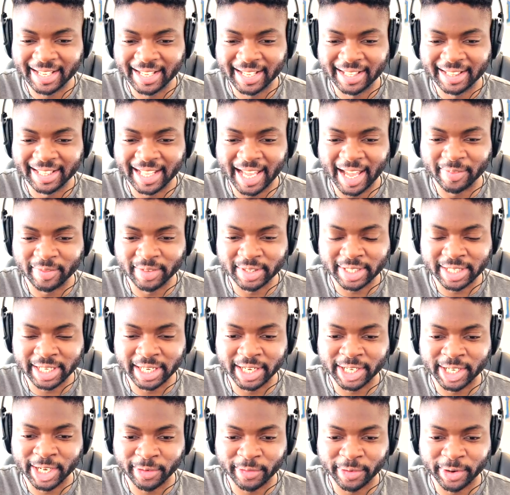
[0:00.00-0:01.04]
They haven't seen
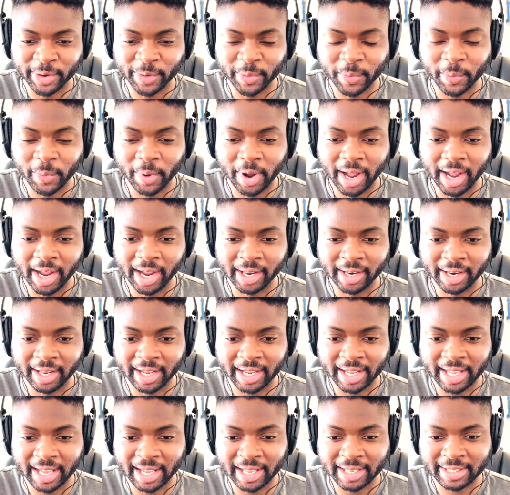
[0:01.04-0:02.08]
each other in a while, I
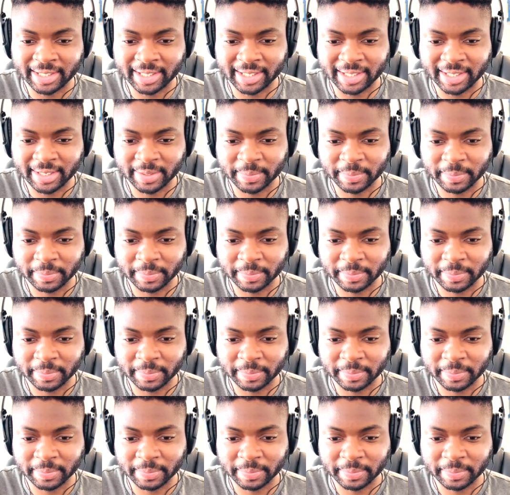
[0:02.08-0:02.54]
guess.